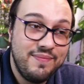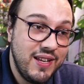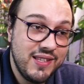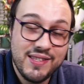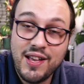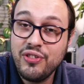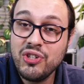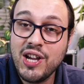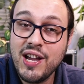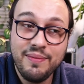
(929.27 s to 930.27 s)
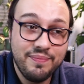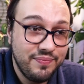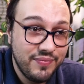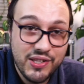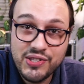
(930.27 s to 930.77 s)
it's not the time,
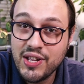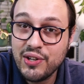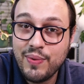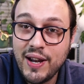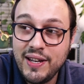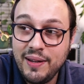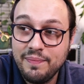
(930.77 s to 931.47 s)
it's not ready.